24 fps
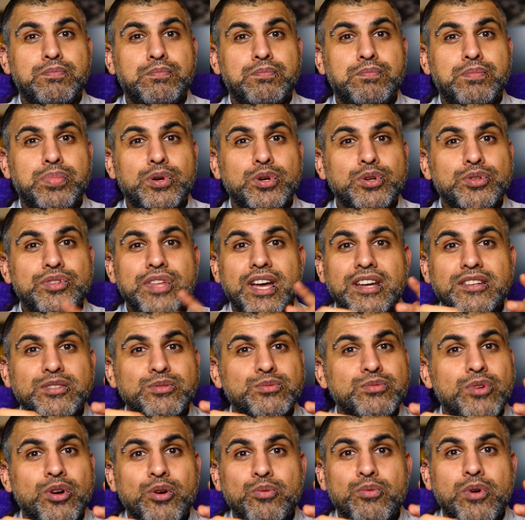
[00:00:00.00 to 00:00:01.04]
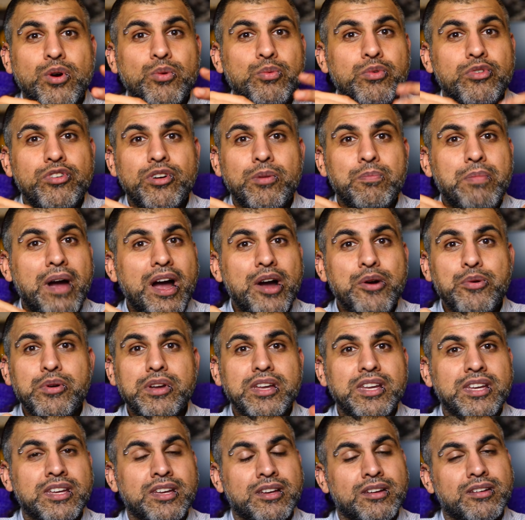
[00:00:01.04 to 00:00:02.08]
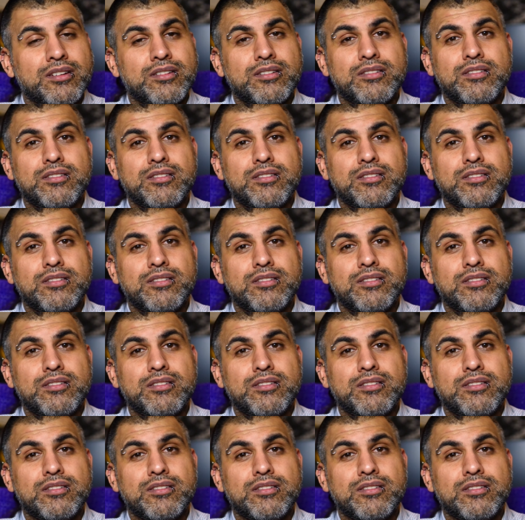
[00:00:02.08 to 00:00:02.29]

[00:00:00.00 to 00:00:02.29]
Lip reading: But that's not what we're about here.